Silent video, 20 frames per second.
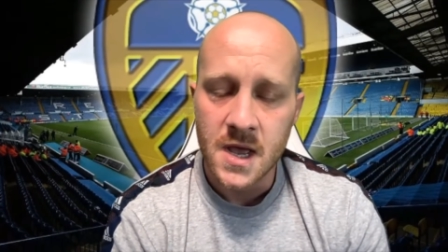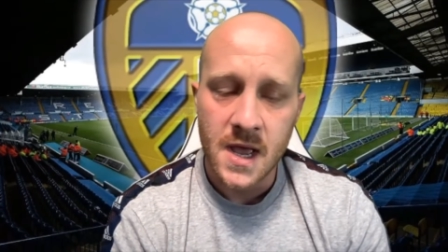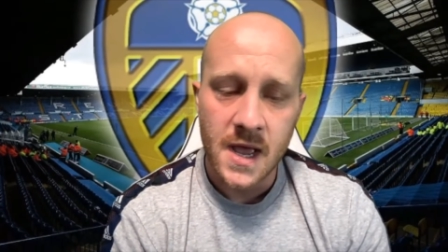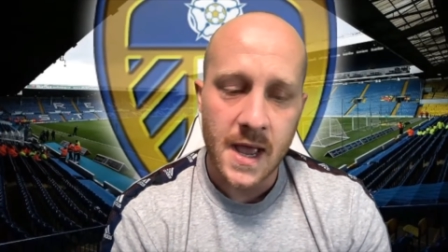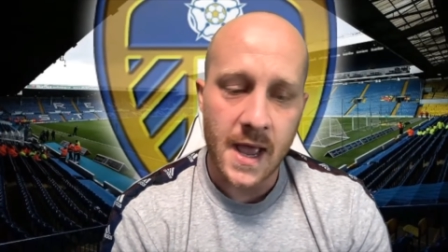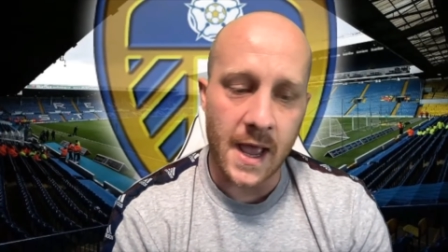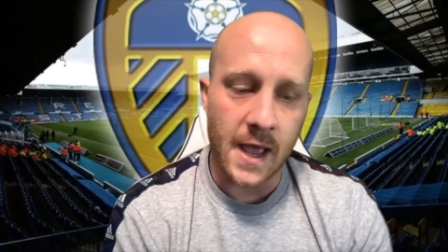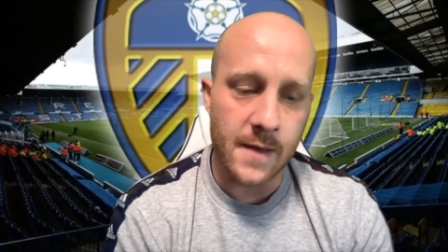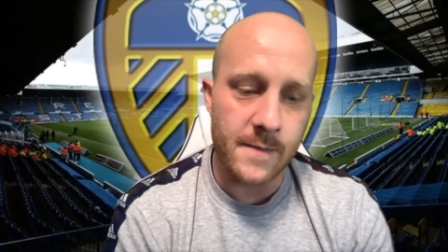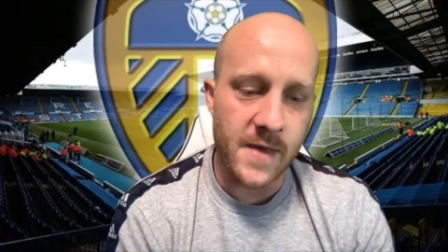
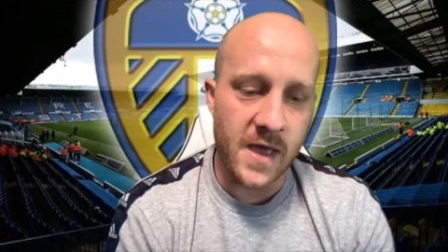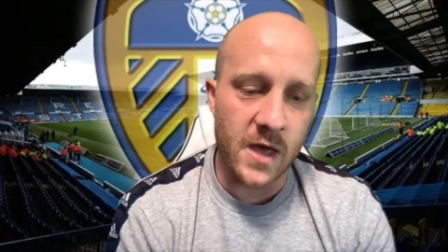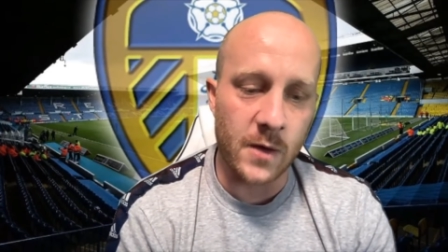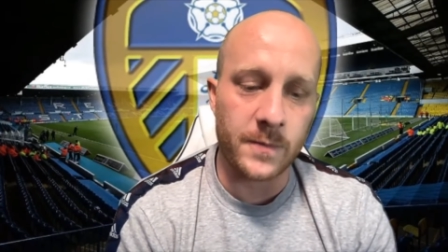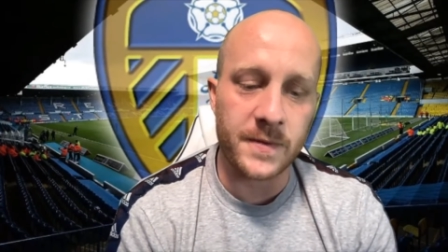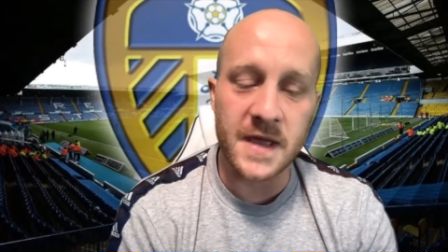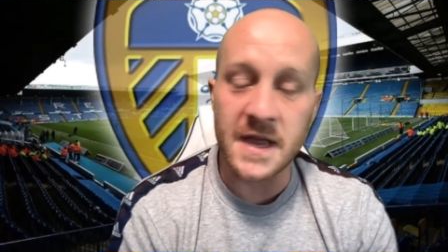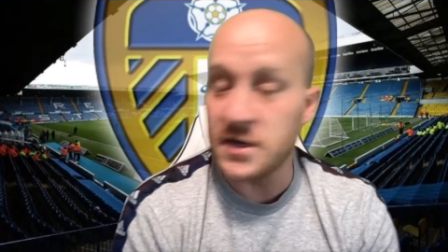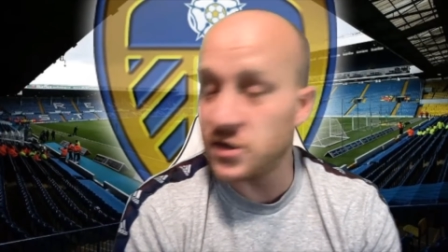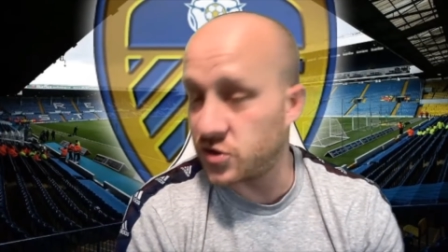Um, it'll
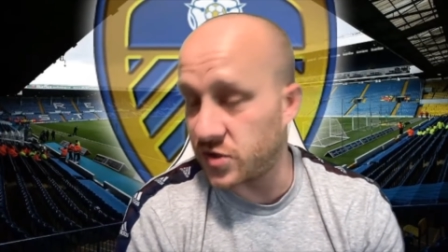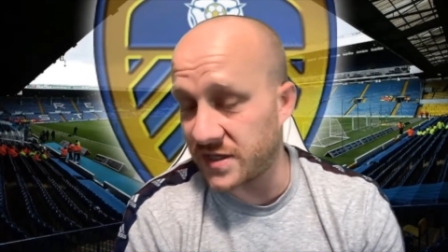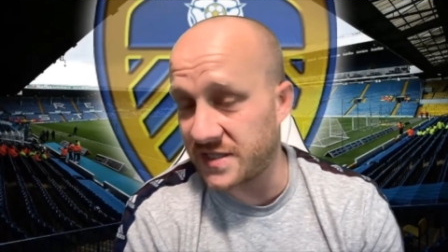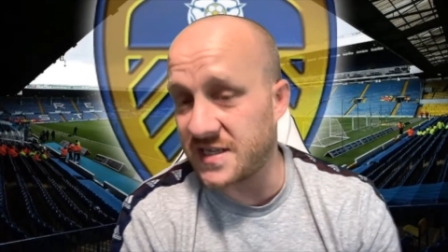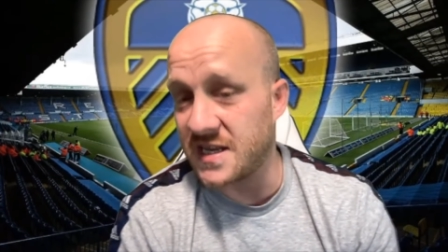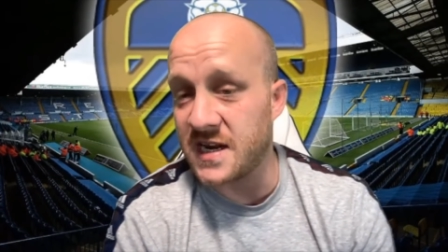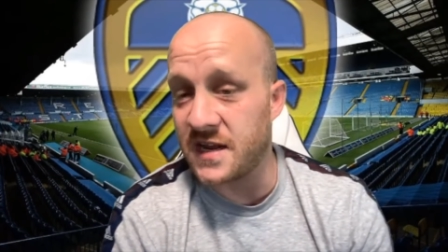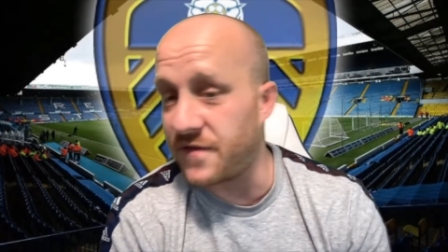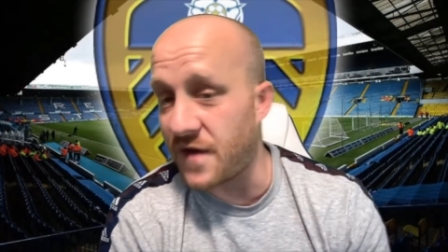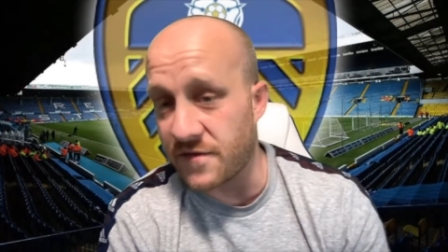be
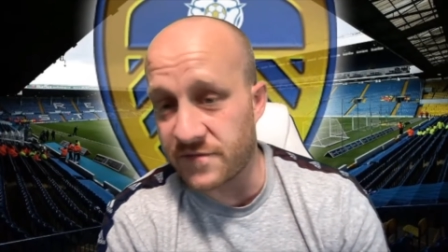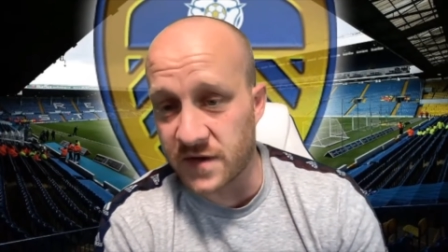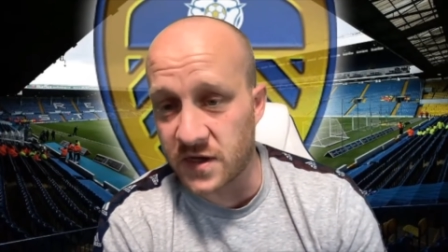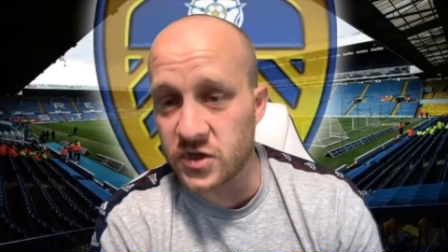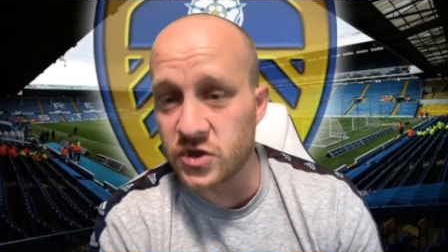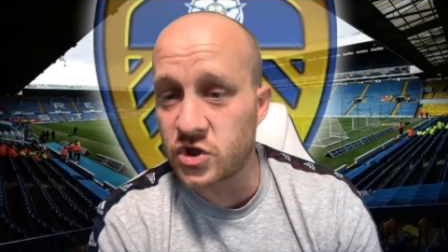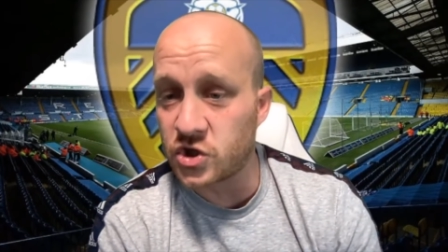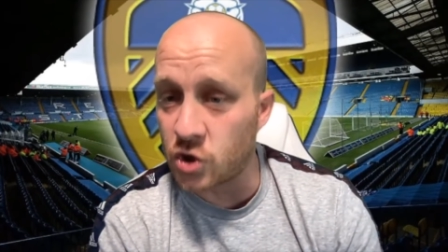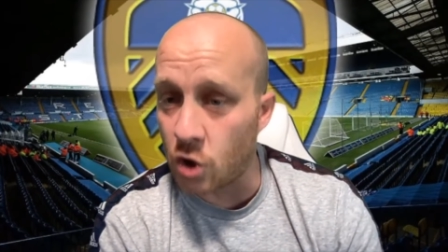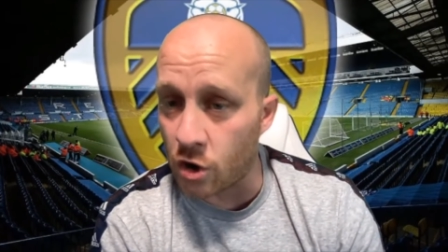interesting if
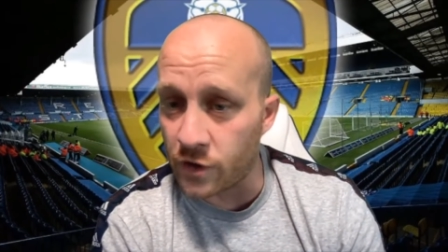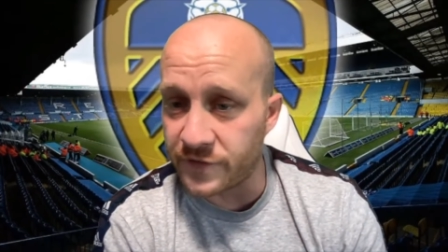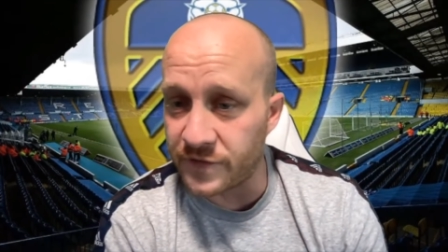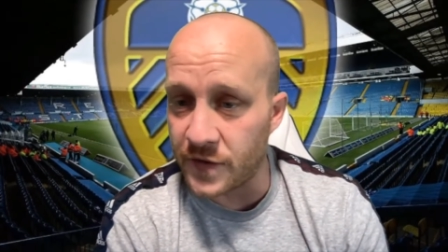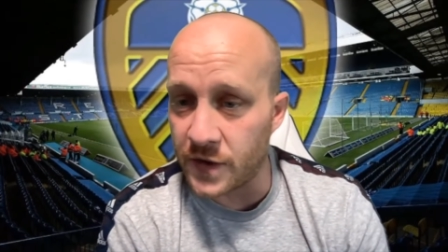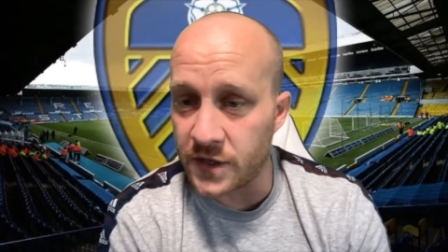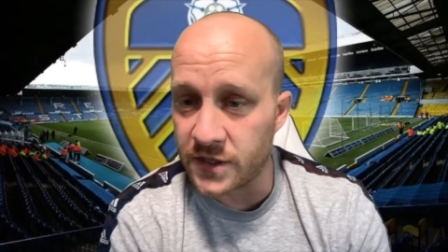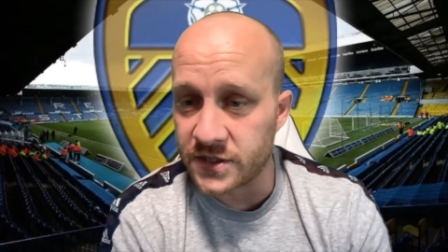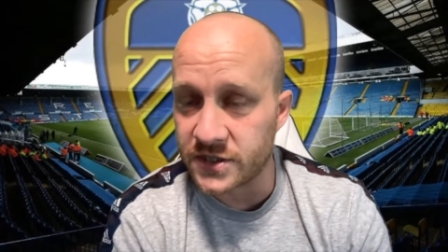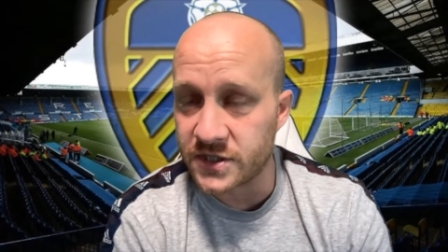Everton score
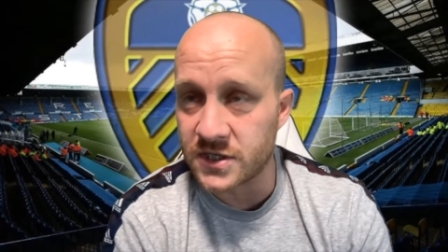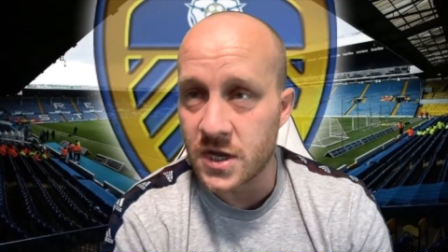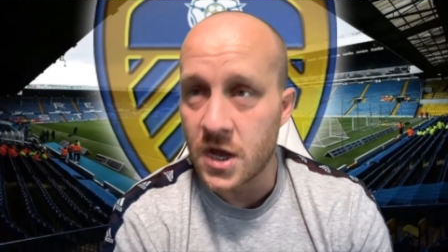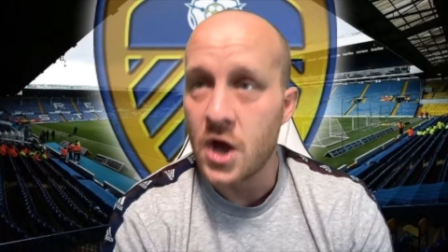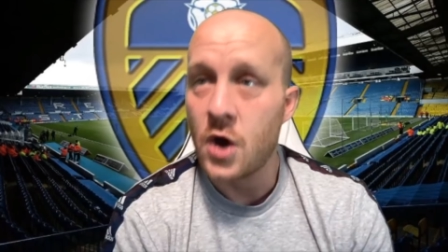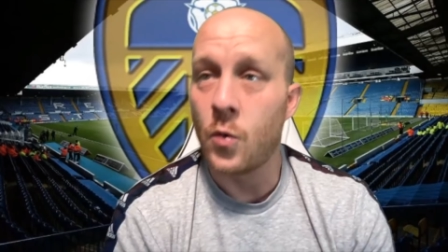first